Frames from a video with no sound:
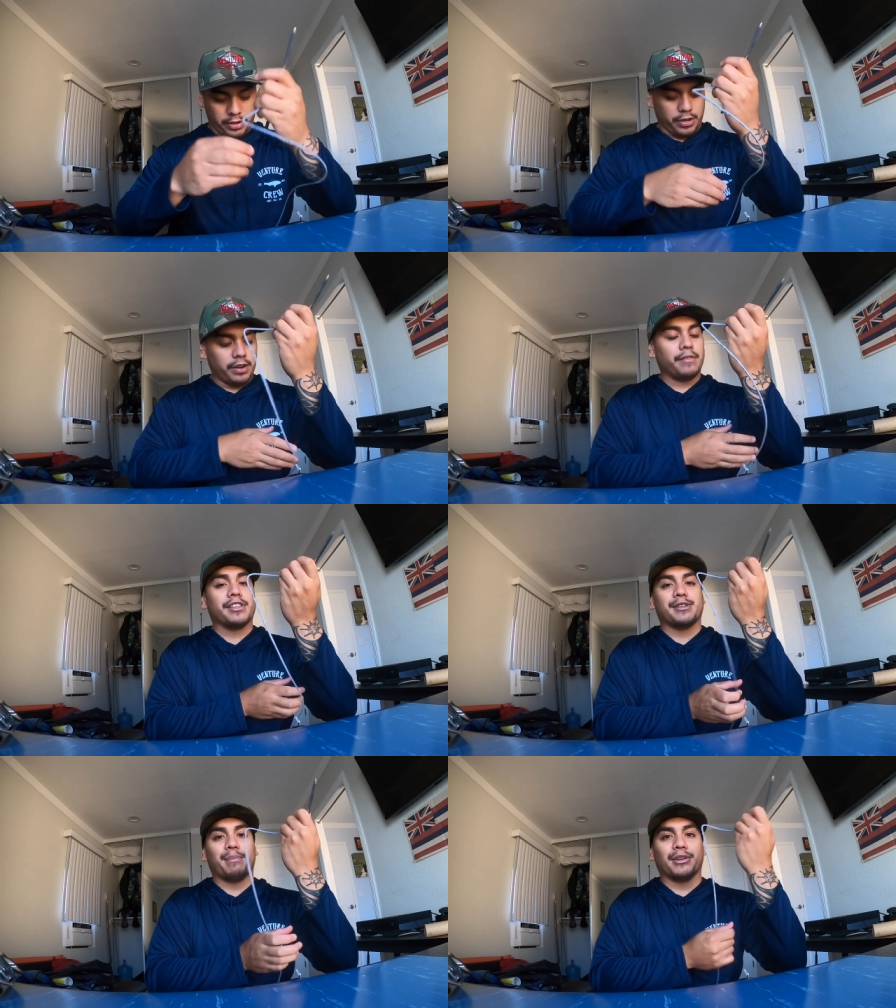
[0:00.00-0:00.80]
It's not
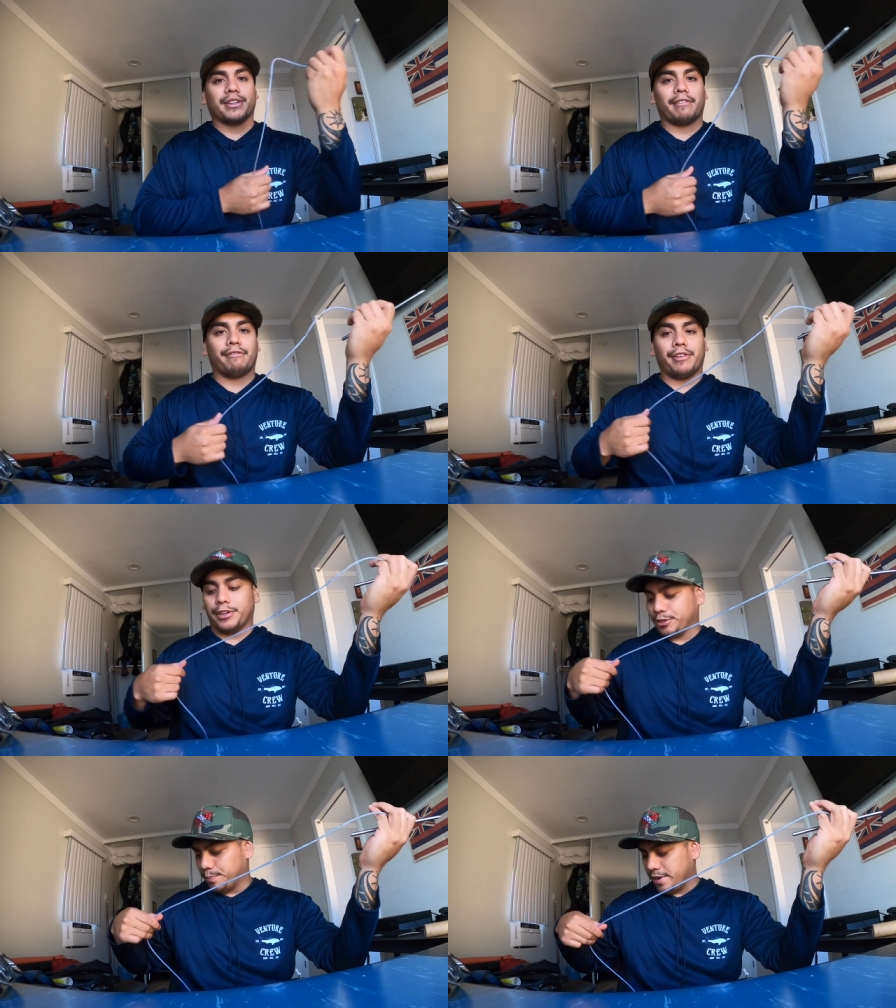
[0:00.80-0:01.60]
even smells like fish,